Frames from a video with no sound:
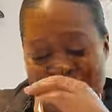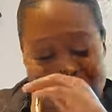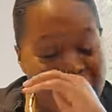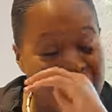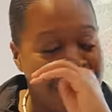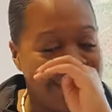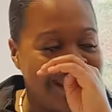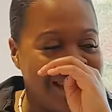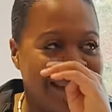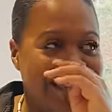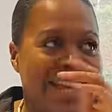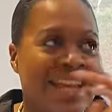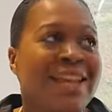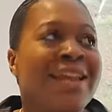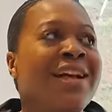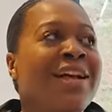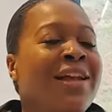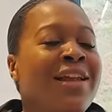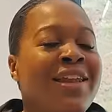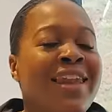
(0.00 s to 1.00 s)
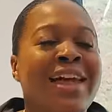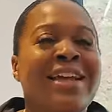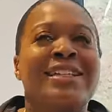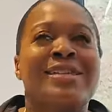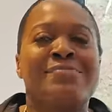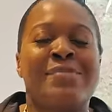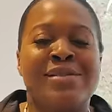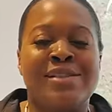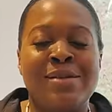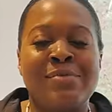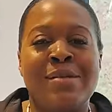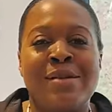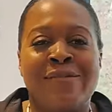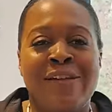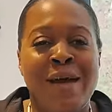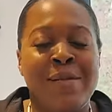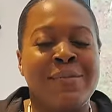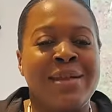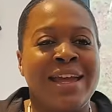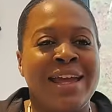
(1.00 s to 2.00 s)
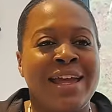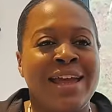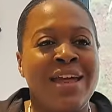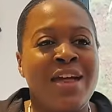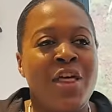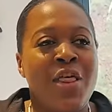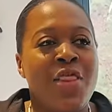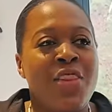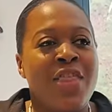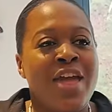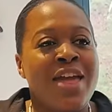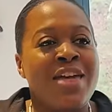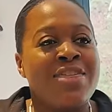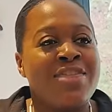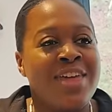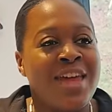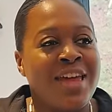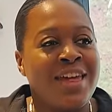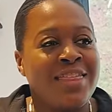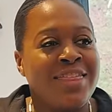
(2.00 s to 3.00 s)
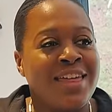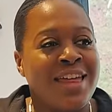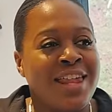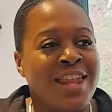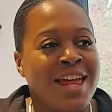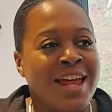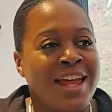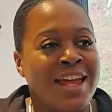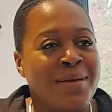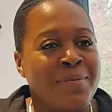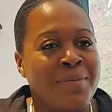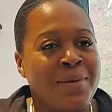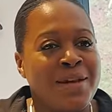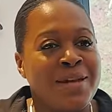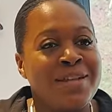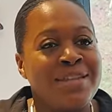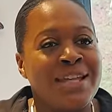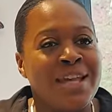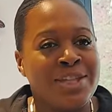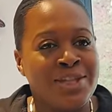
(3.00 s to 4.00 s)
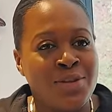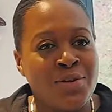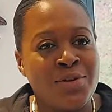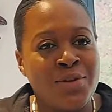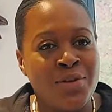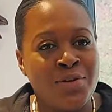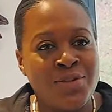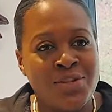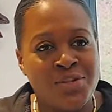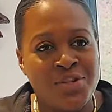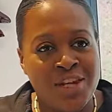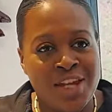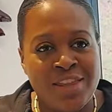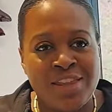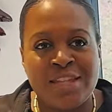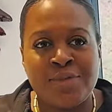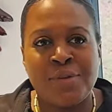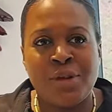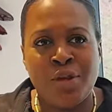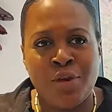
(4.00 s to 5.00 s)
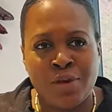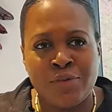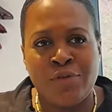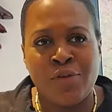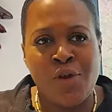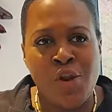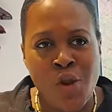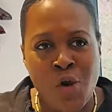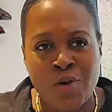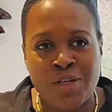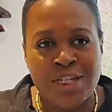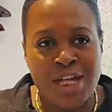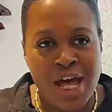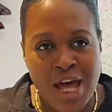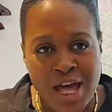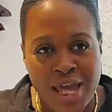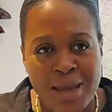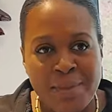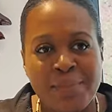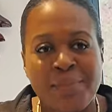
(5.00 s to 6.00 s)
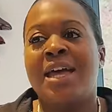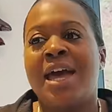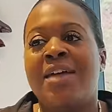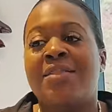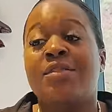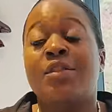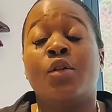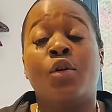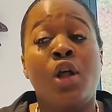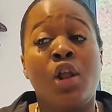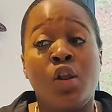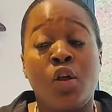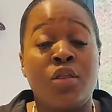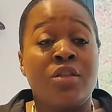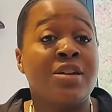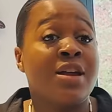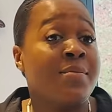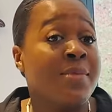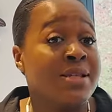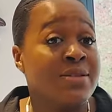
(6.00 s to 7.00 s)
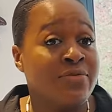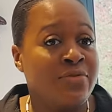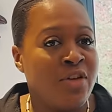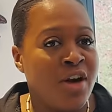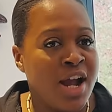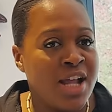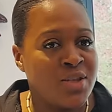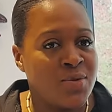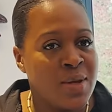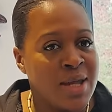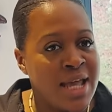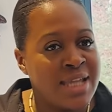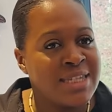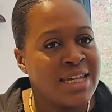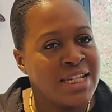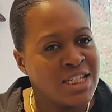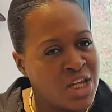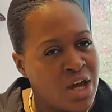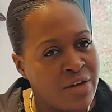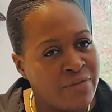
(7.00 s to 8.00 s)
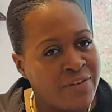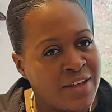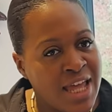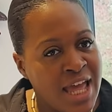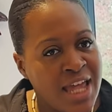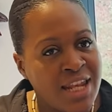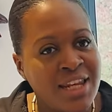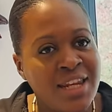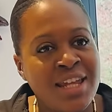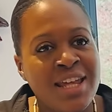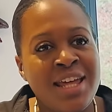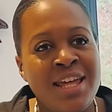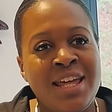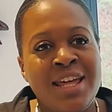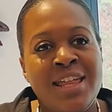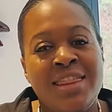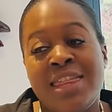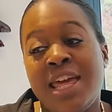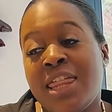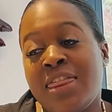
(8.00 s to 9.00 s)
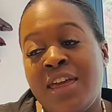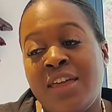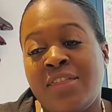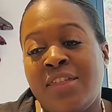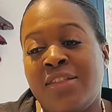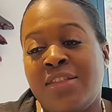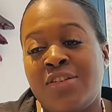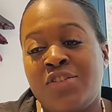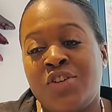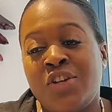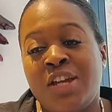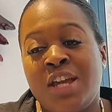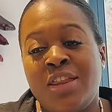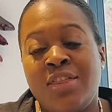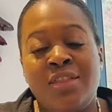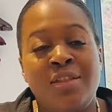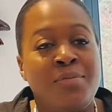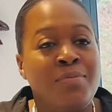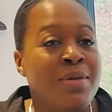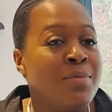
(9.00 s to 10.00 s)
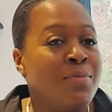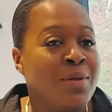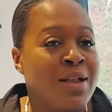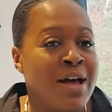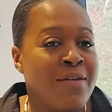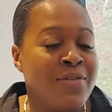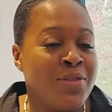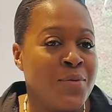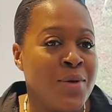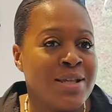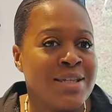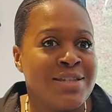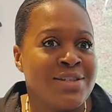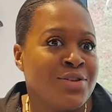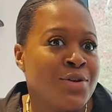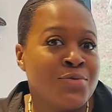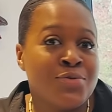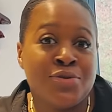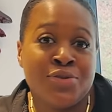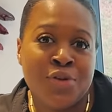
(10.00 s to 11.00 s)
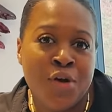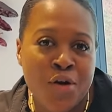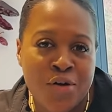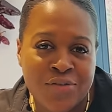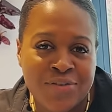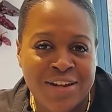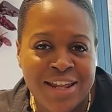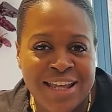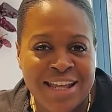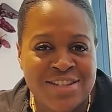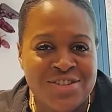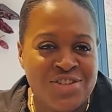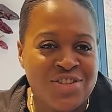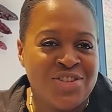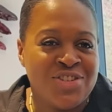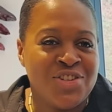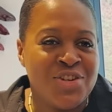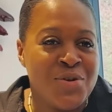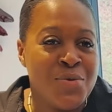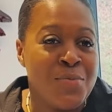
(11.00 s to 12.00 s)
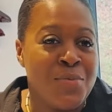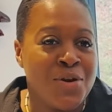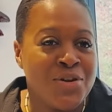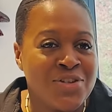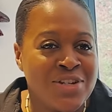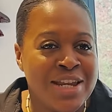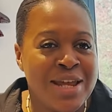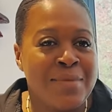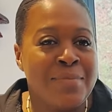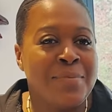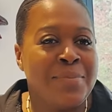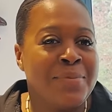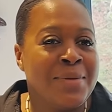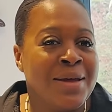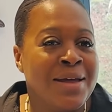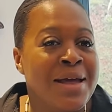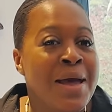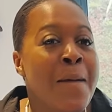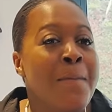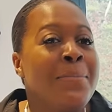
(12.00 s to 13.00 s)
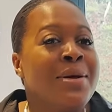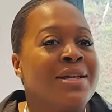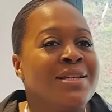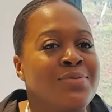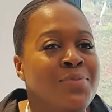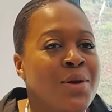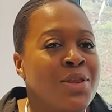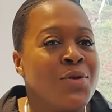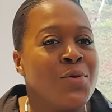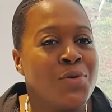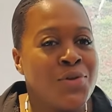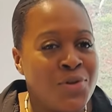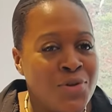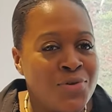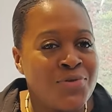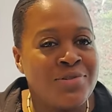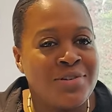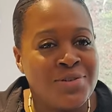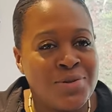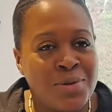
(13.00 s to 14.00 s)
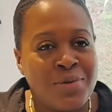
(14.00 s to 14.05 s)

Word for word: famously, like some, of my family, they think that like because they're so used to chicken that's been cooked for a long time, and a lot of the time it's fried, so it gets like tough again. Yeah they think that the chicken that people have in the West is so soft, like it's just too oh, mushy. It's too but it's when you're used to sort